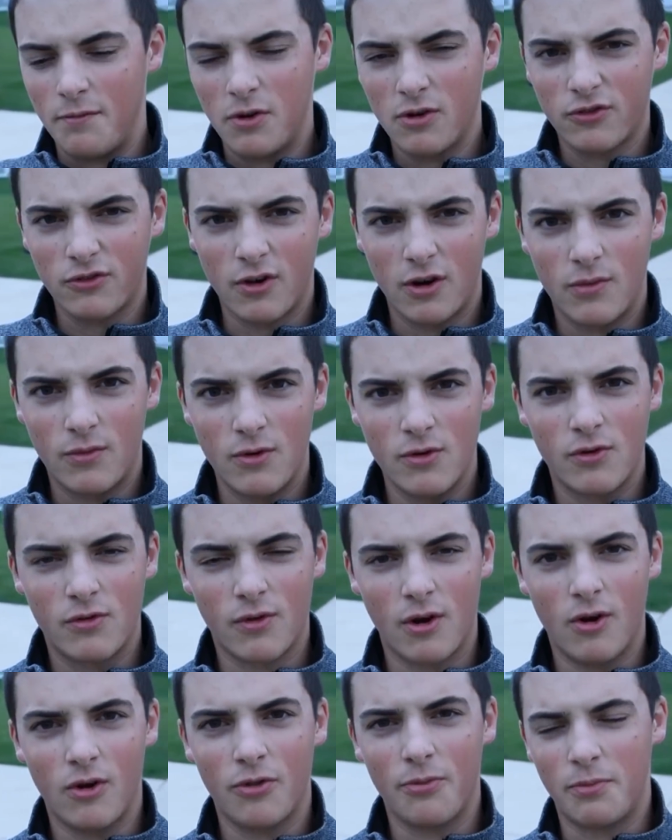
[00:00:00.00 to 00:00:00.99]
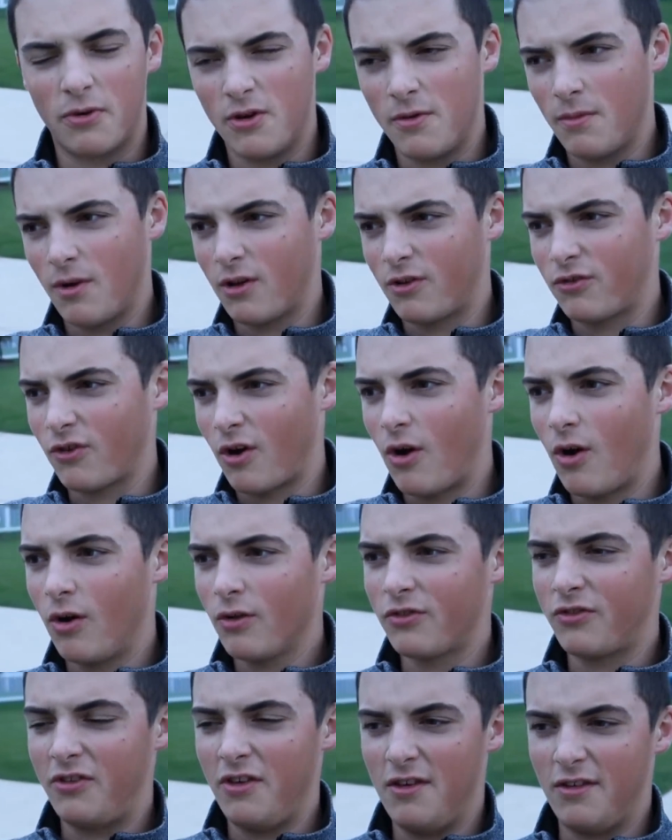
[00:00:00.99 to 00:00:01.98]
pushed our root growth pretty much all
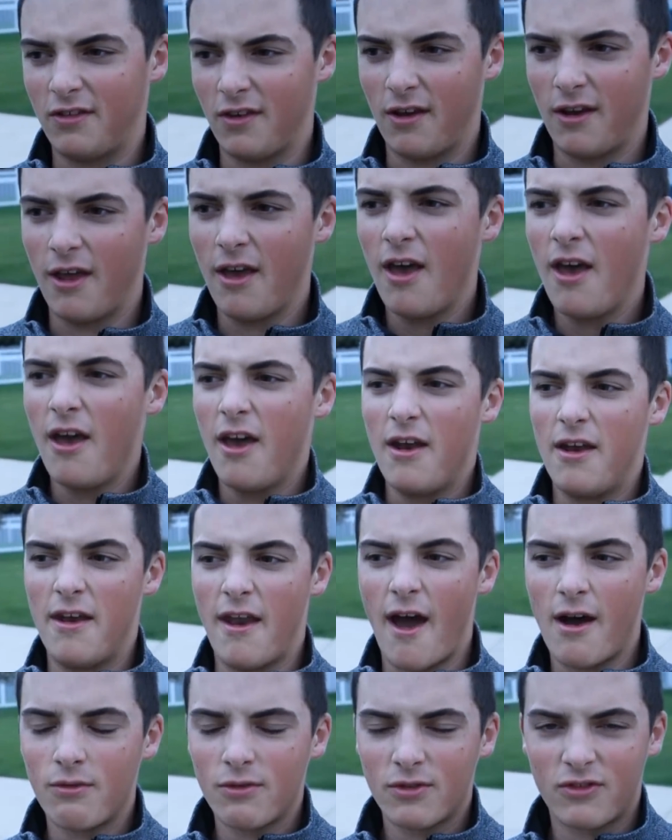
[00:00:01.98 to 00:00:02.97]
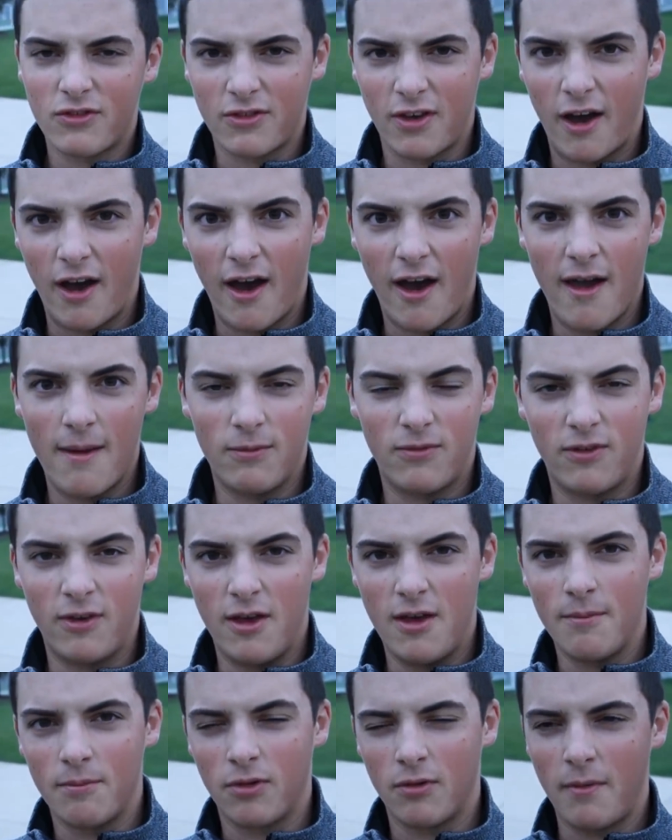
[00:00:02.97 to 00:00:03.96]
season. Now it's time to
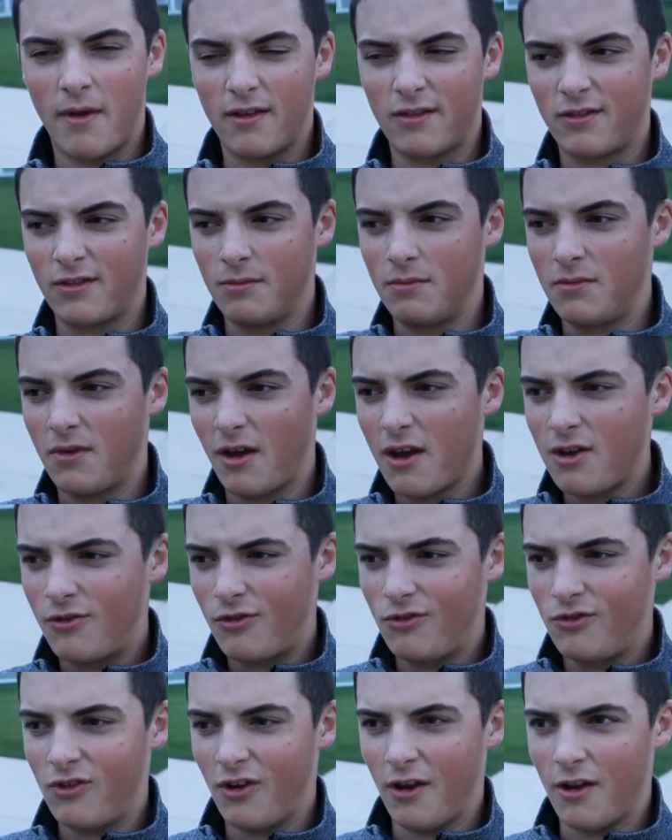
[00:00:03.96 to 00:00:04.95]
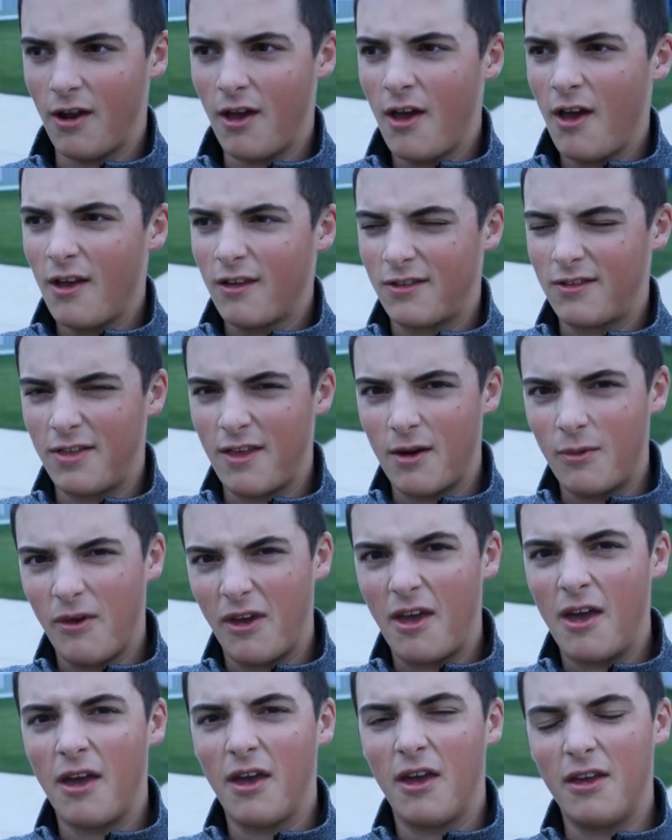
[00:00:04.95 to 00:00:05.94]
implement some nitrogen so that we
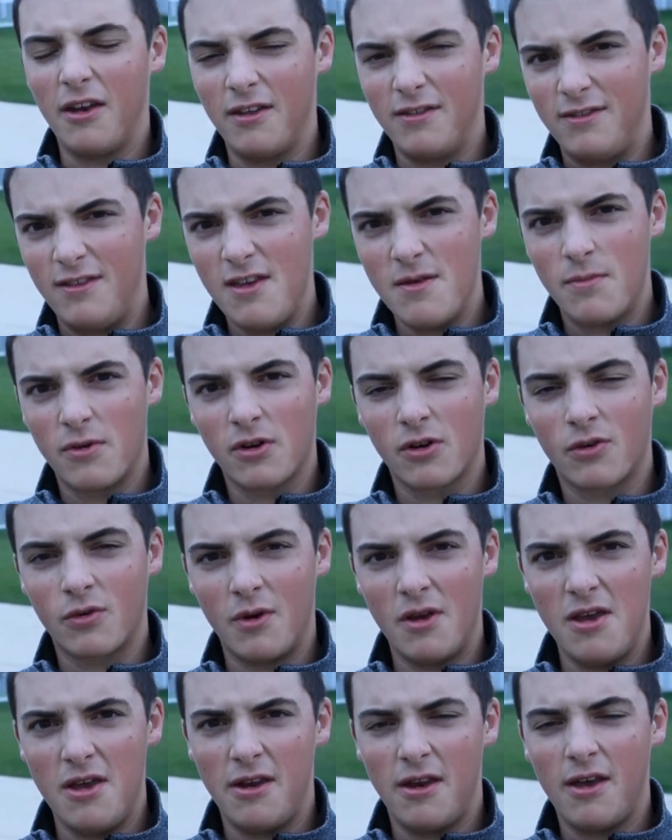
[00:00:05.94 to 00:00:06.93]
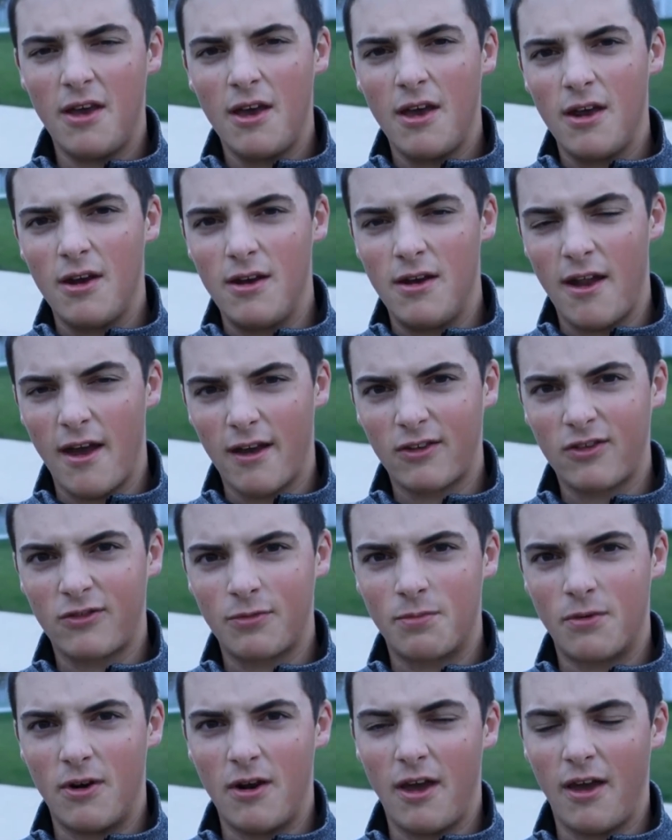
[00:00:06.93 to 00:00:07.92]
can get a deeper green N-Ext
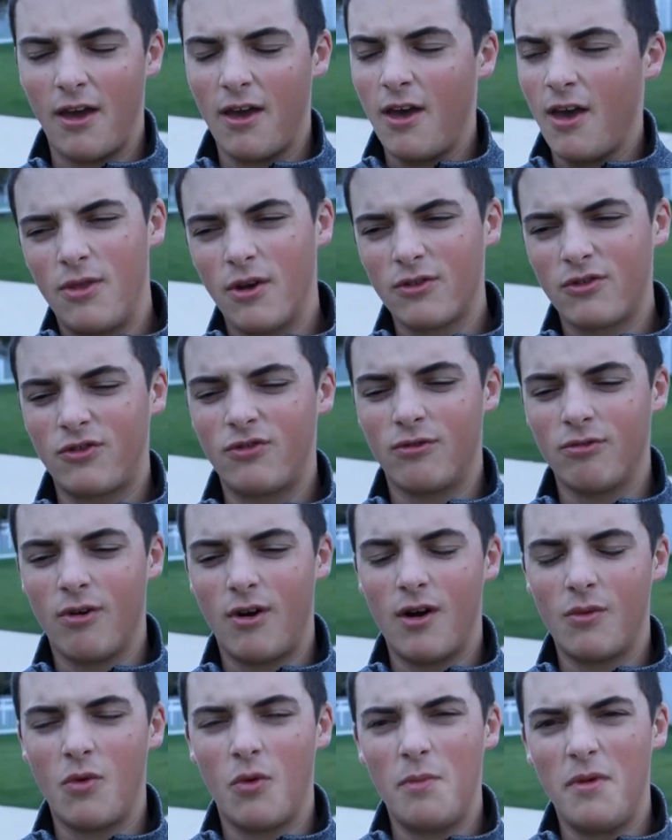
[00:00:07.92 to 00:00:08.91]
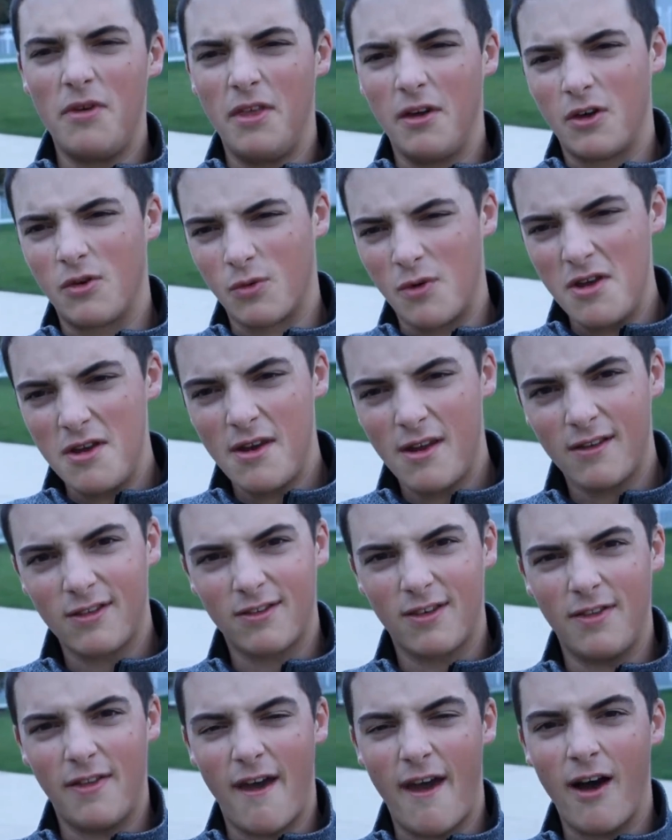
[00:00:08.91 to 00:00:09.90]
spring. Thus your lawn will be the
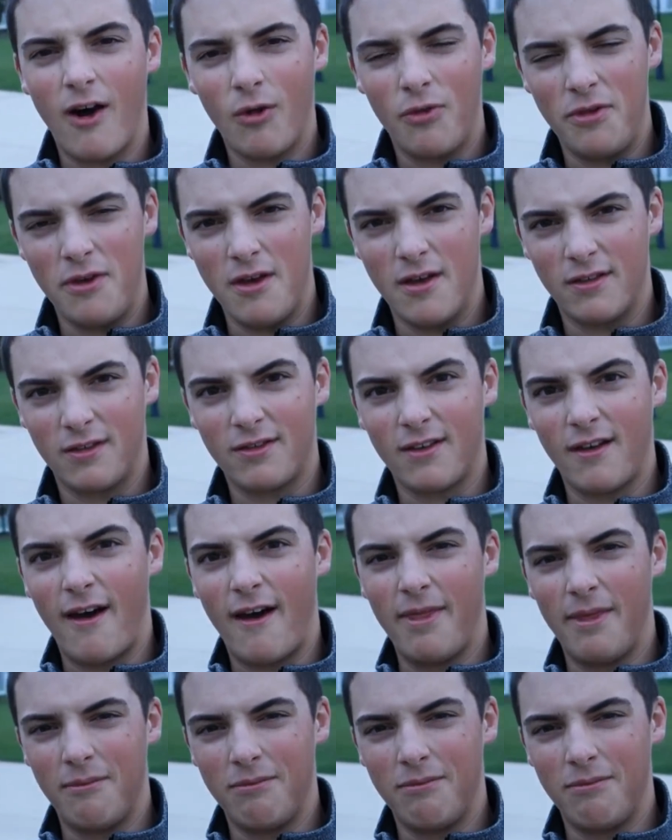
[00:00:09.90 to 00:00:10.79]
greenest and the healthiest on the